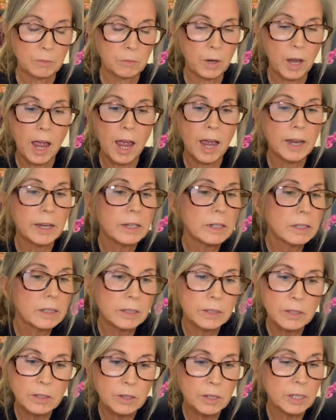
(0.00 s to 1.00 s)

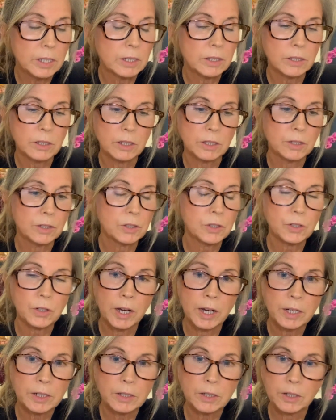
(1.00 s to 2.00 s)
endless things to
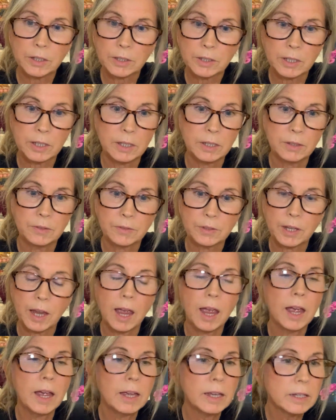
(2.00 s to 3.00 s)
distract ourselves,
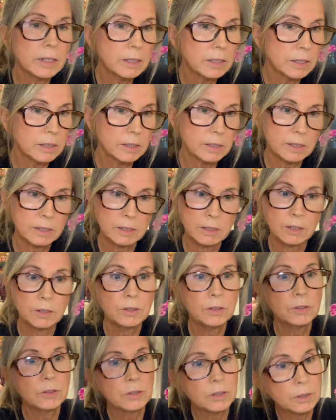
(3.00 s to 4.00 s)
endless
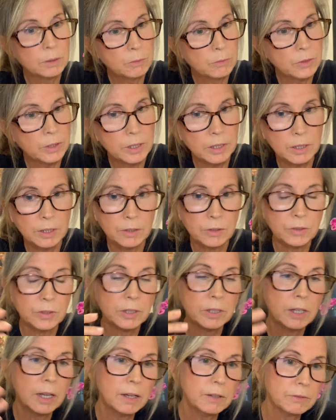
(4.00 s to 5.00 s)
YouTube videos,
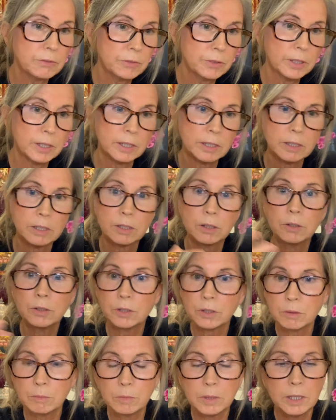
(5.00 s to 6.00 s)
Netflix,
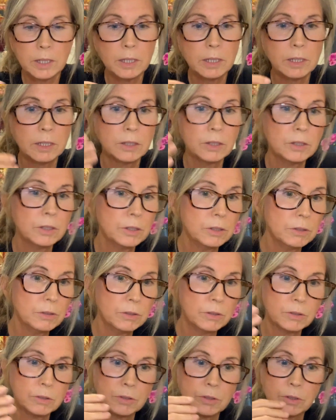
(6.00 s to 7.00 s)
social media,
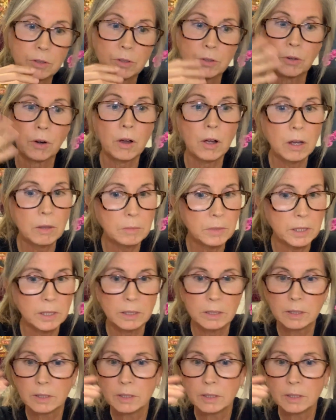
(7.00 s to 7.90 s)
news, drama,